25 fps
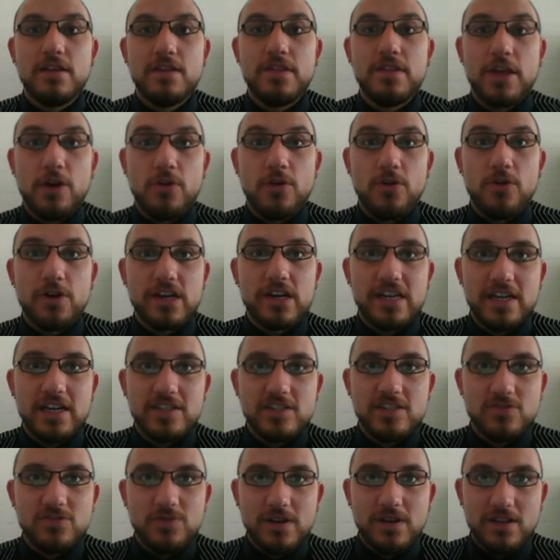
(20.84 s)
They
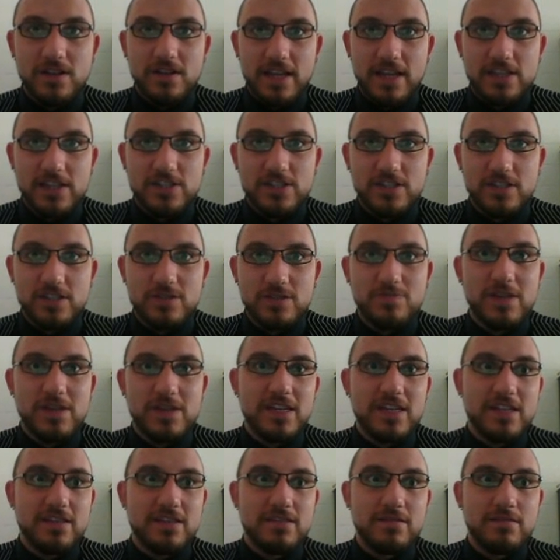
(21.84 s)
organize to win elections,
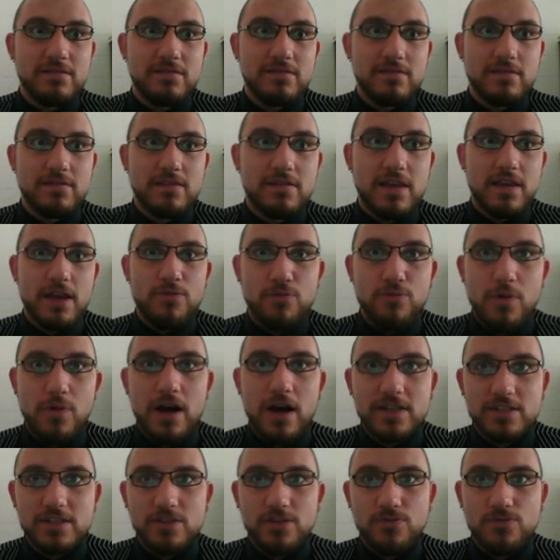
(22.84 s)
meaning they
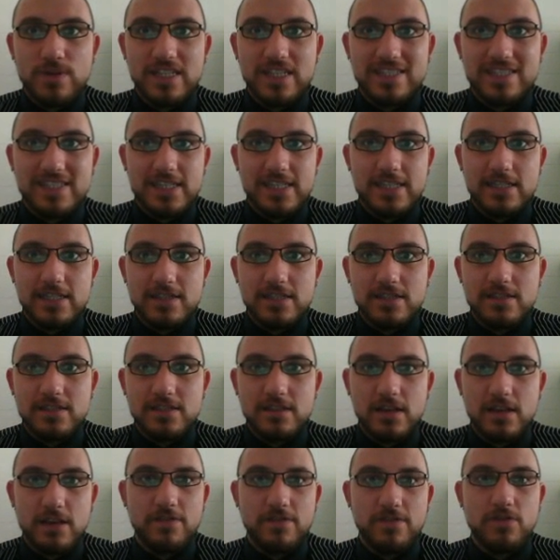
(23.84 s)
want to win
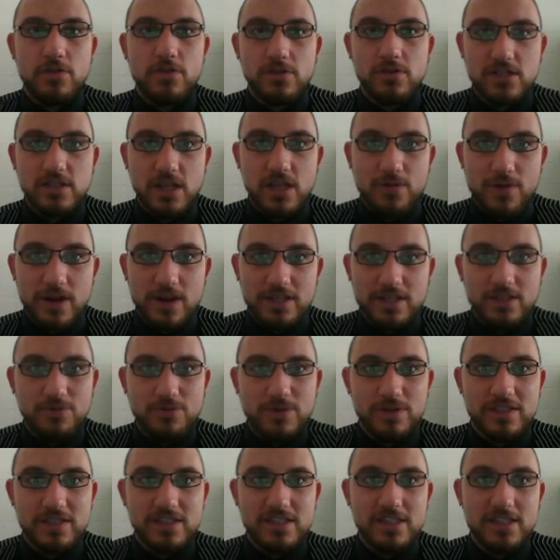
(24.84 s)
seats. And of course they want
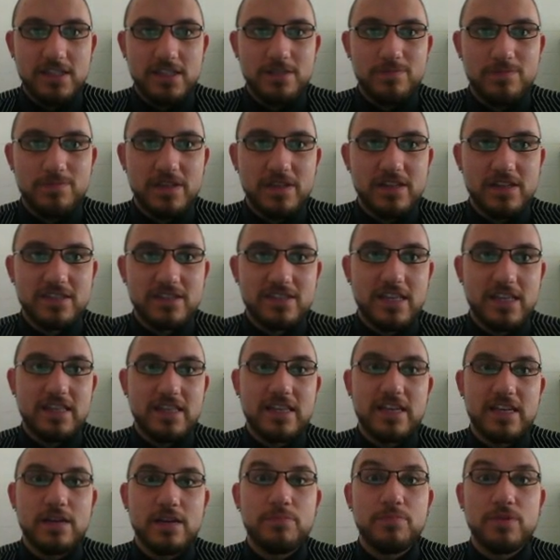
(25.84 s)
to win seats because
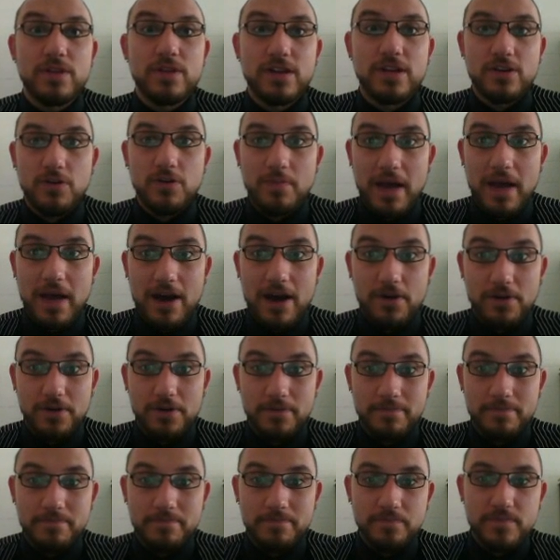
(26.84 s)
then they get political
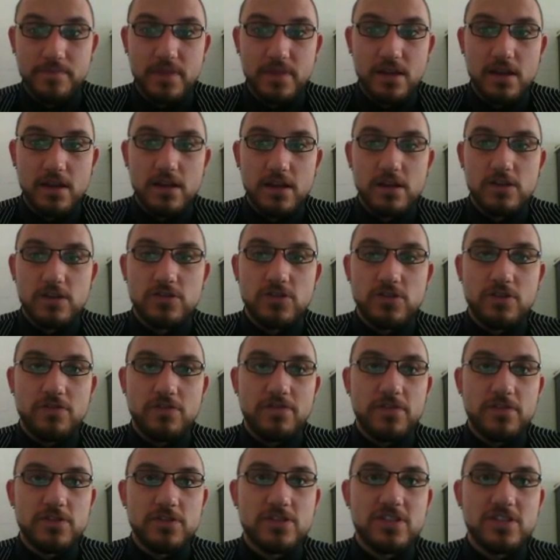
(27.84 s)
power. So
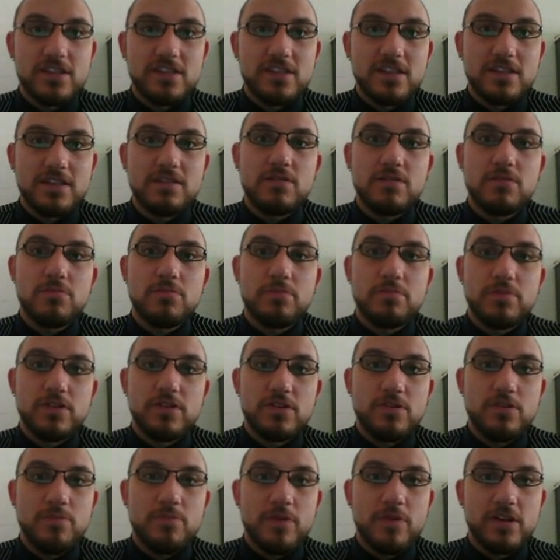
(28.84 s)
the first thing that
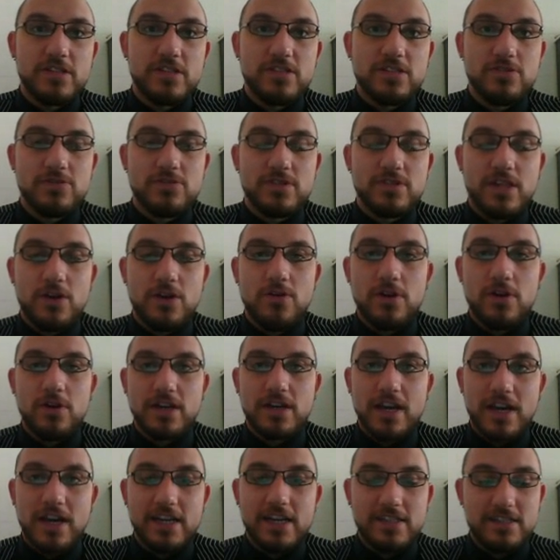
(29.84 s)
political parties do is they
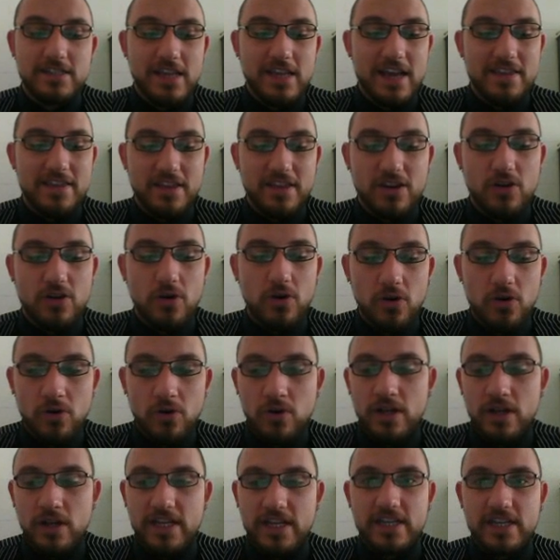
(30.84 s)
organize, and the
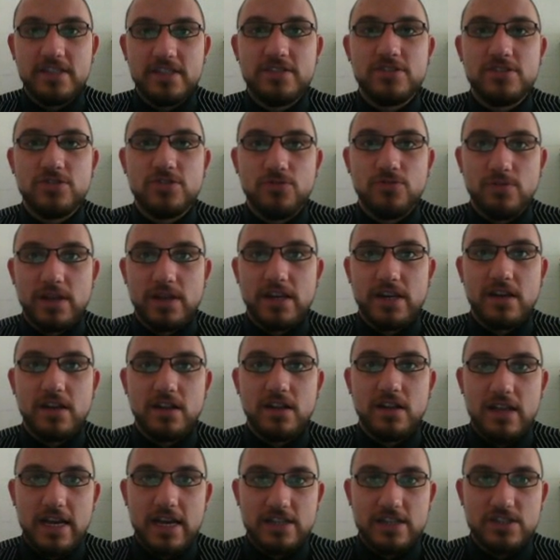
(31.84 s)
goal is to win
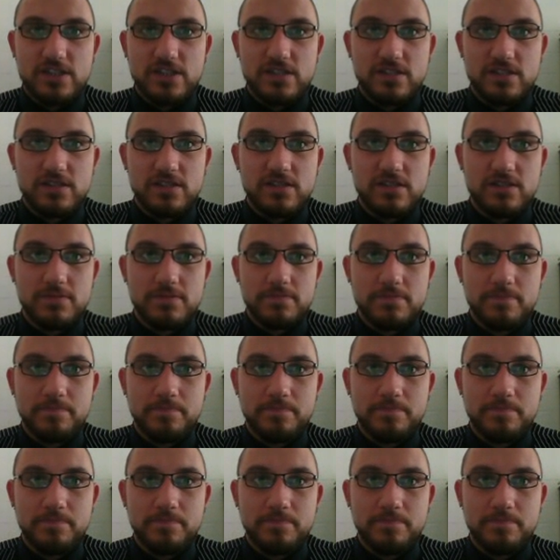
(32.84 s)
elections.